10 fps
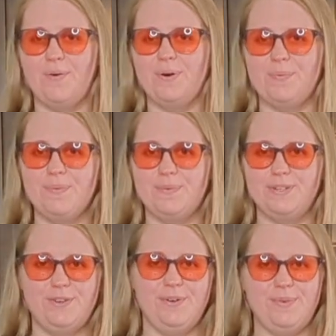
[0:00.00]
what we were
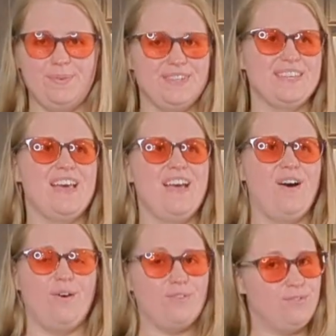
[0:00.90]
doing was
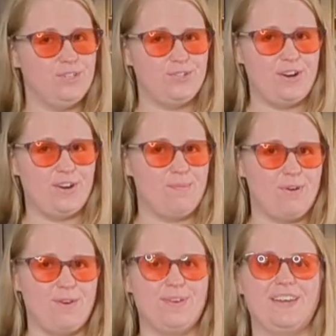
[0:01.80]
our refrigerator had
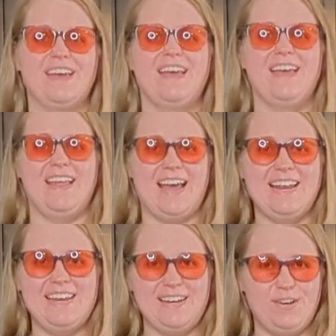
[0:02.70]
broken and
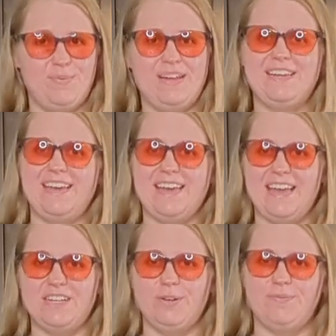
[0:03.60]
I needed a way to get
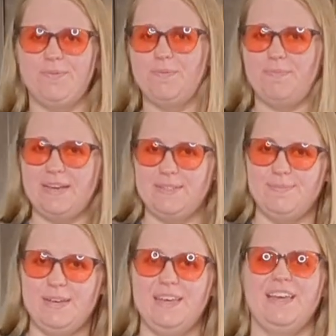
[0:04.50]
ketchup from the
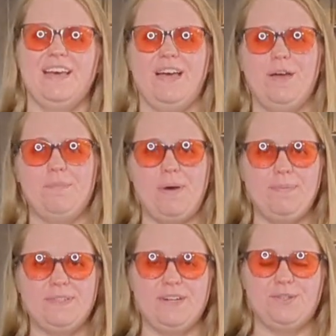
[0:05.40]
basement
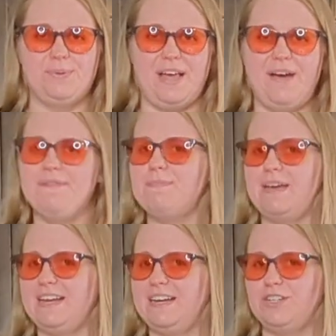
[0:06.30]
upstairs without having to
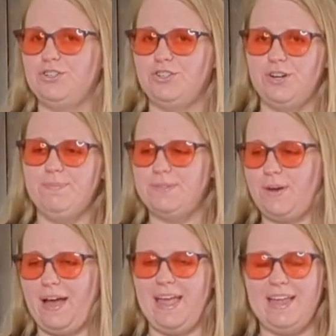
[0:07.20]
make an extra trip.
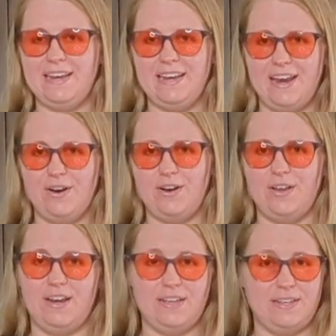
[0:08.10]
So I handed
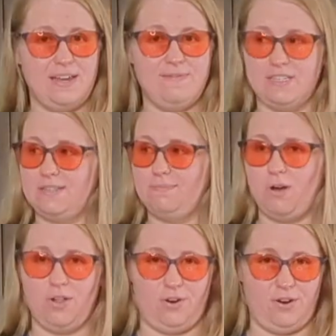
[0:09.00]
Erin an even
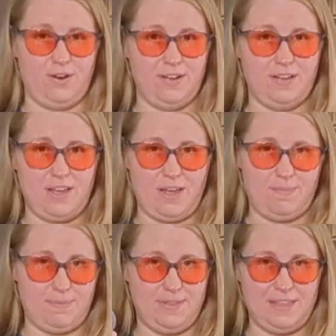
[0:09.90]
smaller
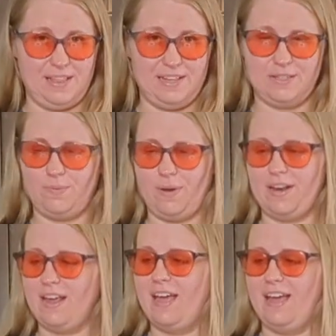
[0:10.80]
cup than this
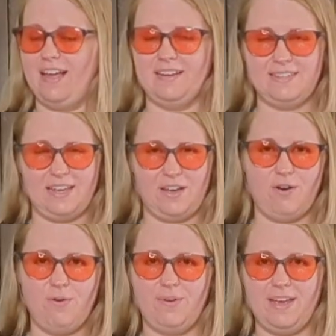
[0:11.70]
one. And I said,
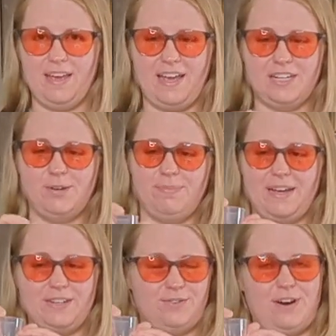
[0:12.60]
go get ketchup
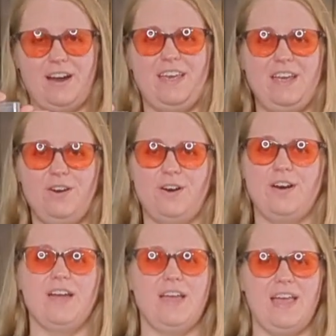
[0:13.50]
like to right here.
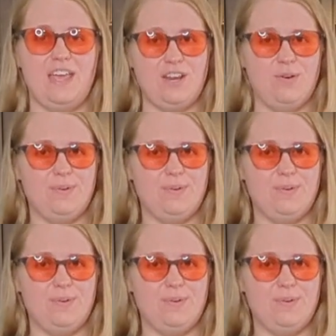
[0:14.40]
And you know